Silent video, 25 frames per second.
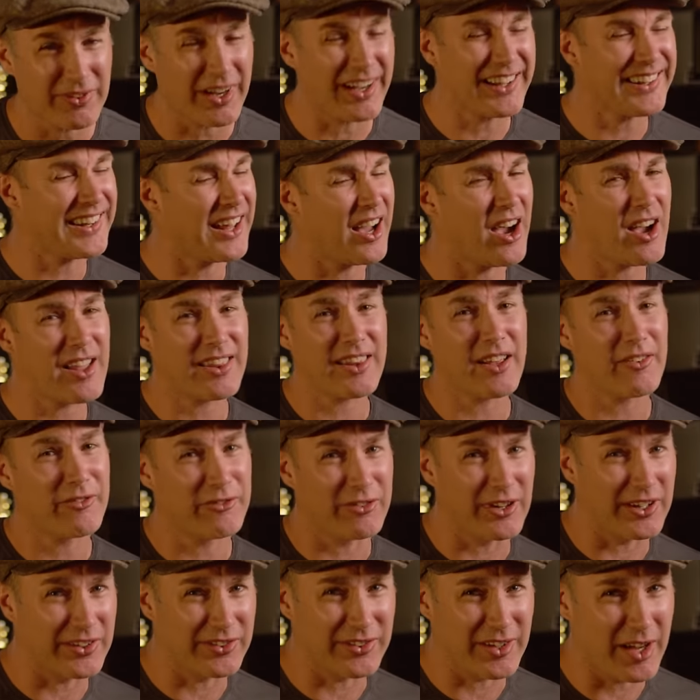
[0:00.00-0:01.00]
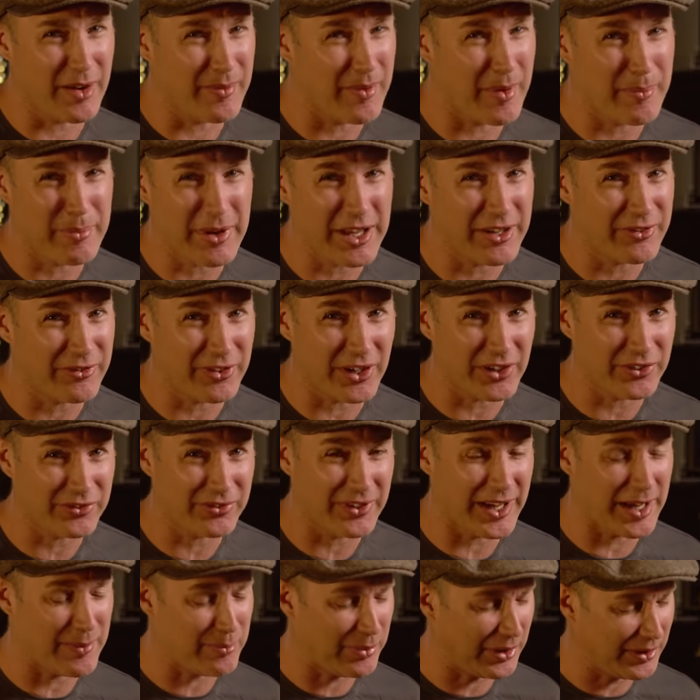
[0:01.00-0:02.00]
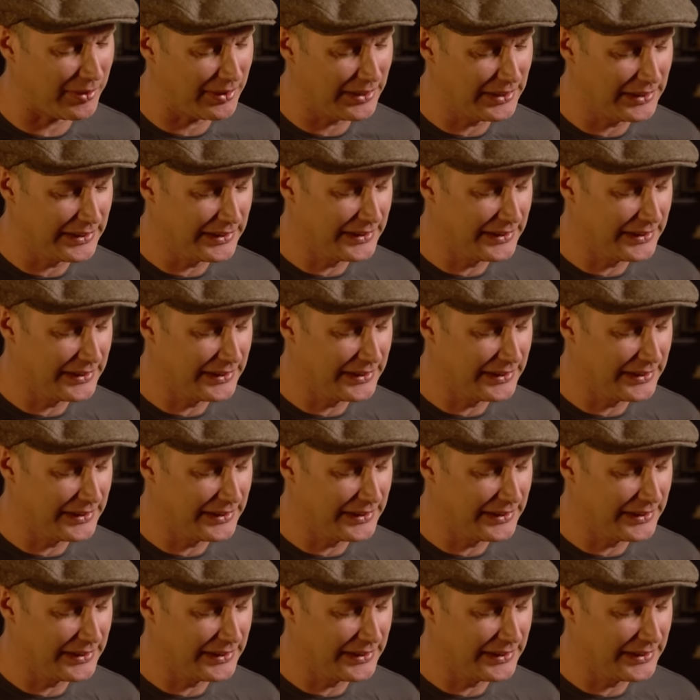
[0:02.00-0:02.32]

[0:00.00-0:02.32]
I love fuzz. I'm a big fuzz fan, but